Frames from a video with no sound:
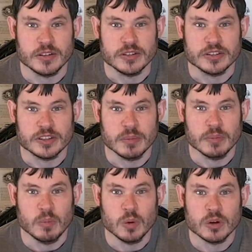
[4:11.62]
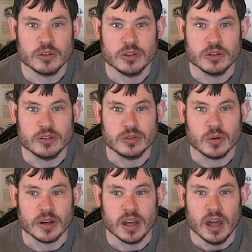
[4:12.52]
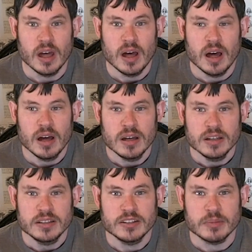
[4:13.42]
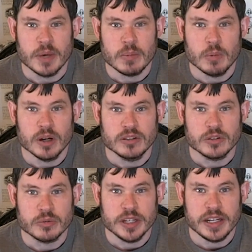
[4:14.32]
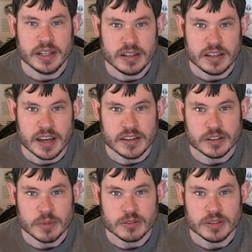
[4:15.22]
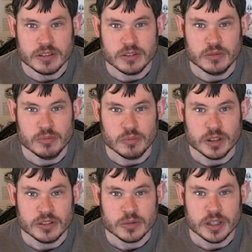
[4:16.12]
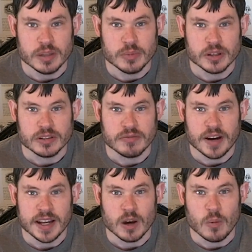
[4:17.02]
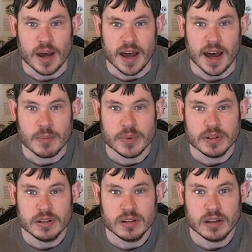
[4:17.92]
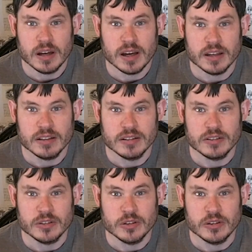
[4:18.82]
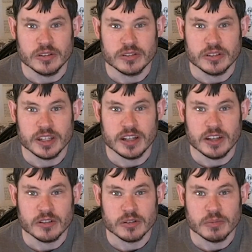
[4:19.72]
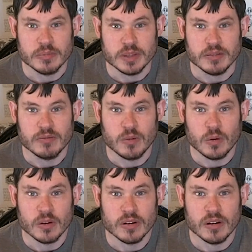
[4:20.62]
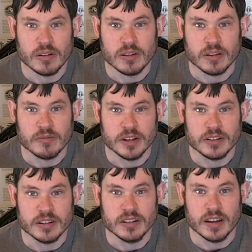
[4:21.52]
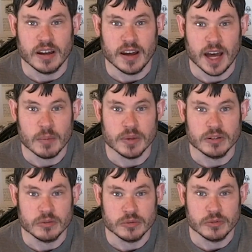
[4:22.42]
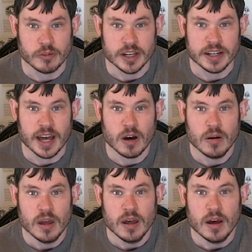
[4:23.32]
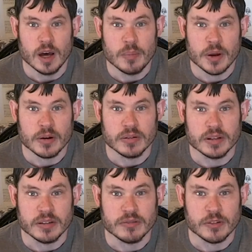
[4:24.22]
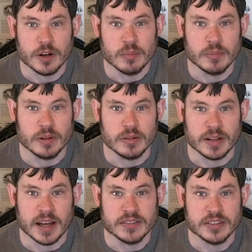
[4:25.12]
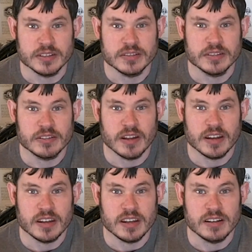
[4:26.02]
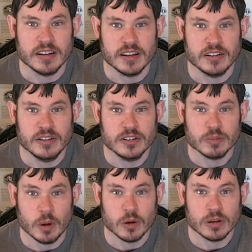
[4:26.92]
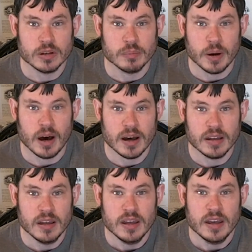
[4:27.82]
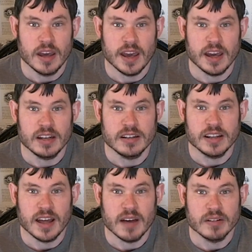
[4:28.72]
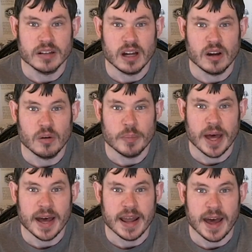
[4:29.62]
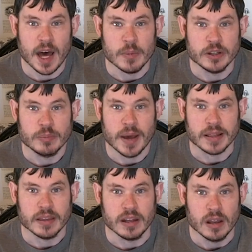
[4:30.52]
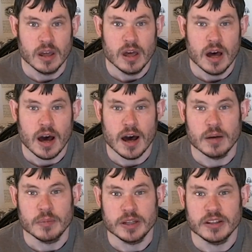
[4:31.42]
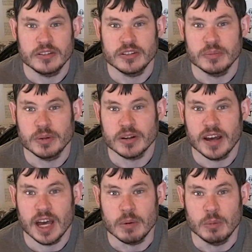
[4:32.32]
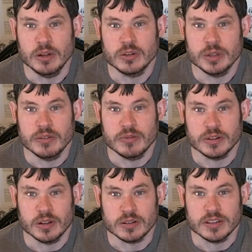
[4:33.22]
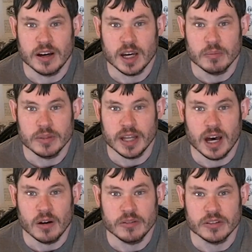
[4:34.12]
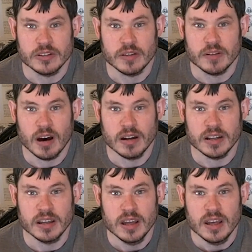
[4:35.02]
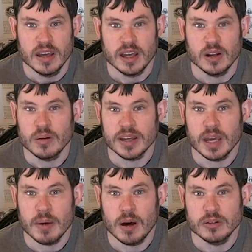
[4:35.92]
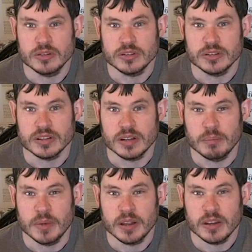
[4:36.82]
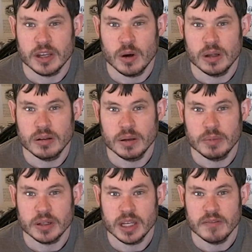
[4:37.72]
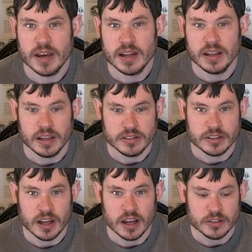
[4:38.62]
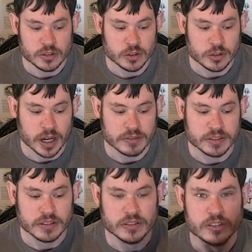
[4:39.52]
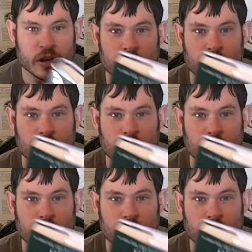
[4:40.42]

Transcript: there's something more to the story. Does it make me want to read it? Yes, it makes me want to read the book to find out what happened to this teenager before the events that happen right now. Apparently from the last sentence that he did smoke pot and did have a lot of bad habits back then. But this is a book I have been wanting to read for a long time now, since I've gotten it. And it only came out just a month ago, I believe, and it's Sue Grafton's